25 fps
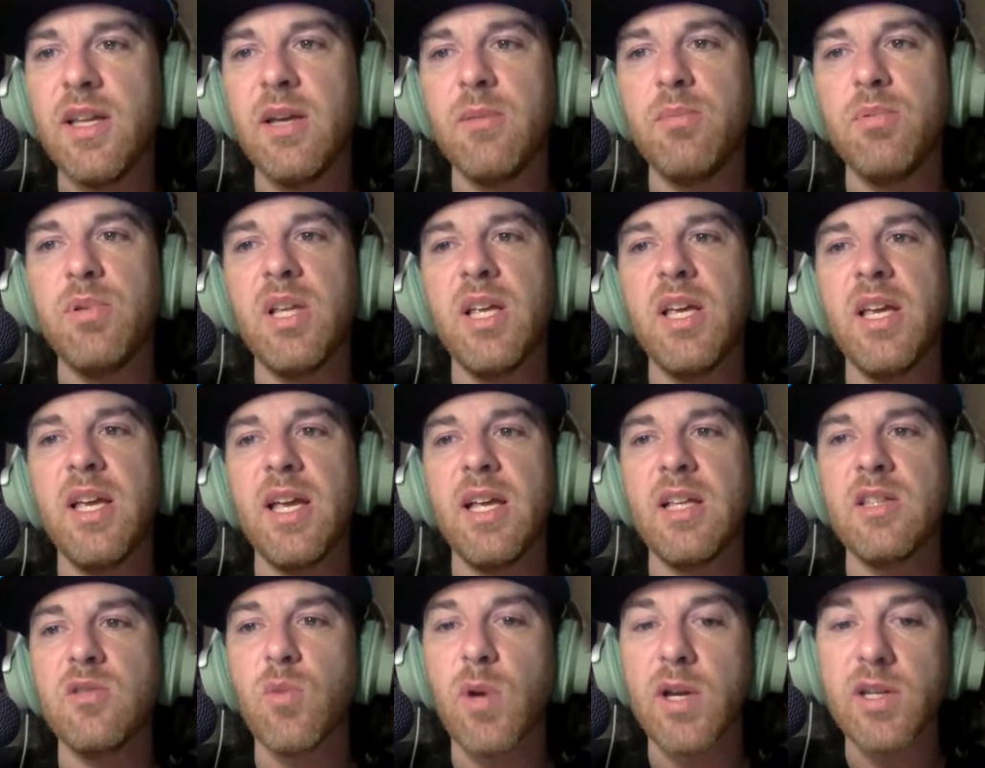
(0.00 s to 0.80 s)
They play
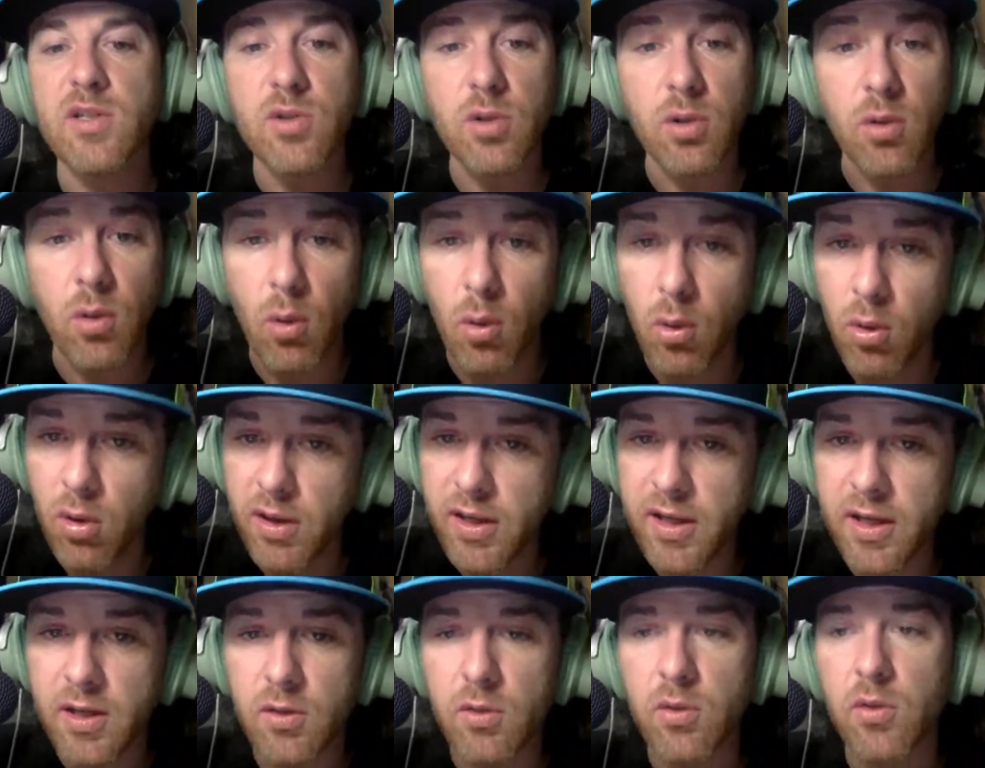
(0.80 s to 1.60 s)
against Western
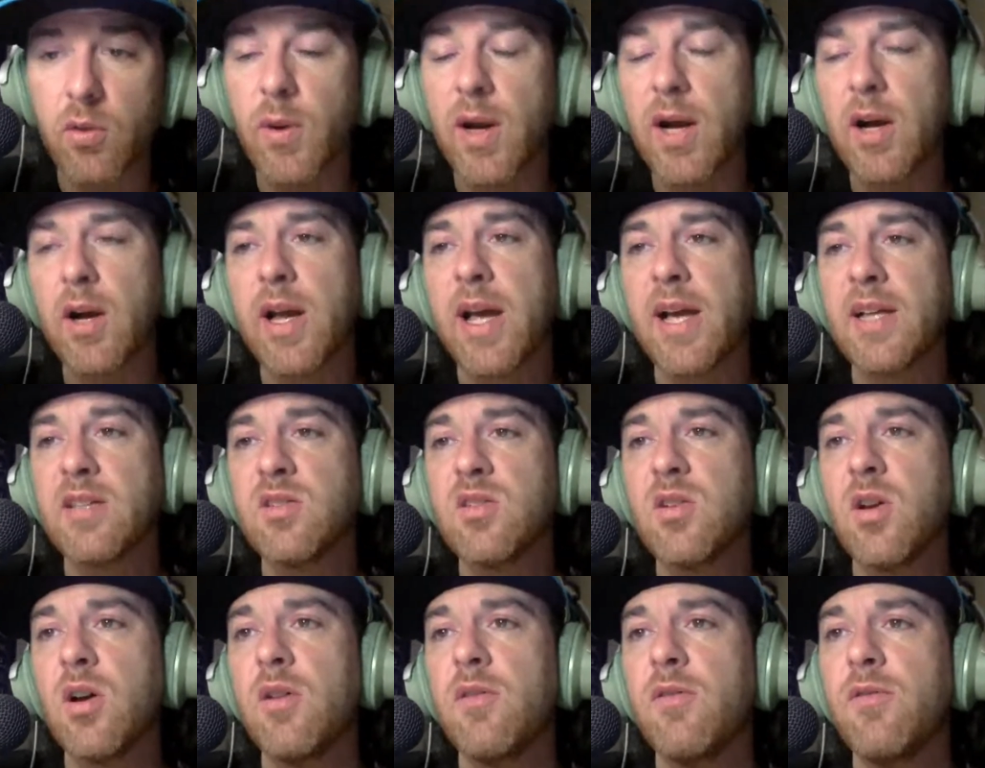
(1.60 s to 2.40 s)
Oregon, who the
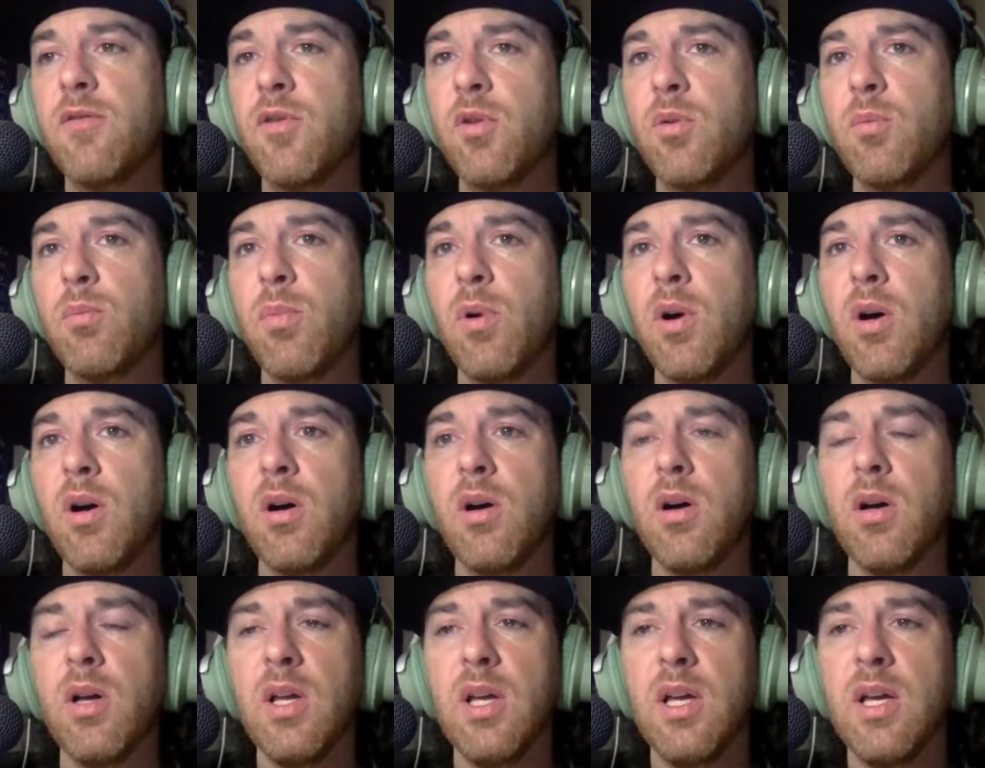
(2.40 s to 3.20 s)
Wildcats saw in
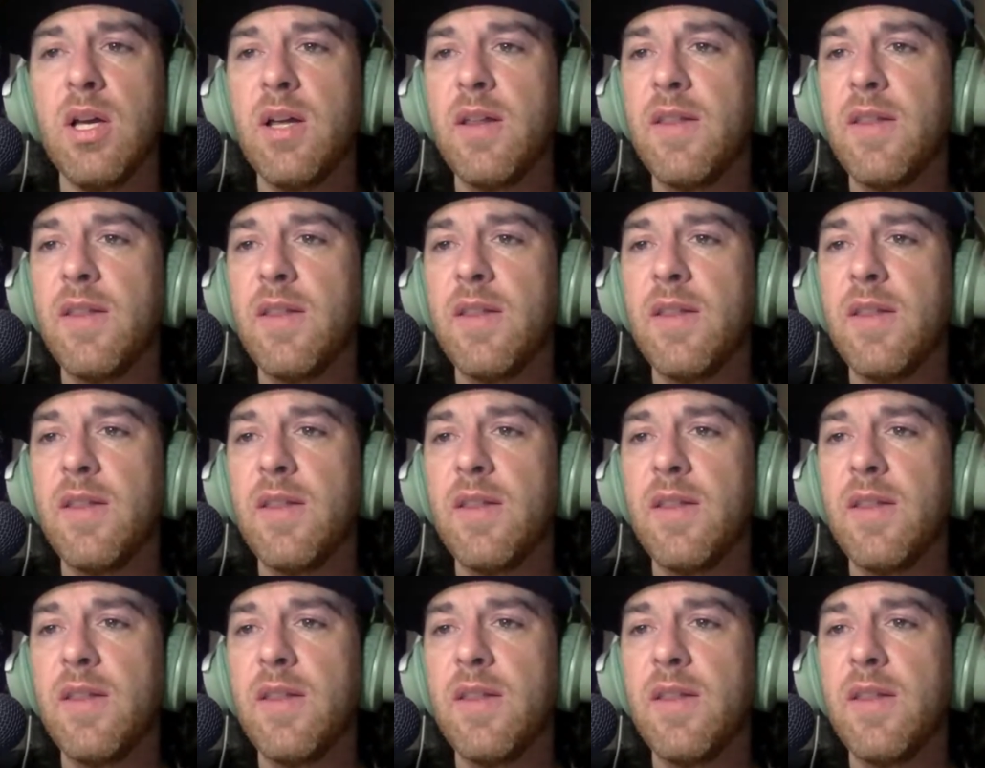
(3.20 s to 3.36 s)
football.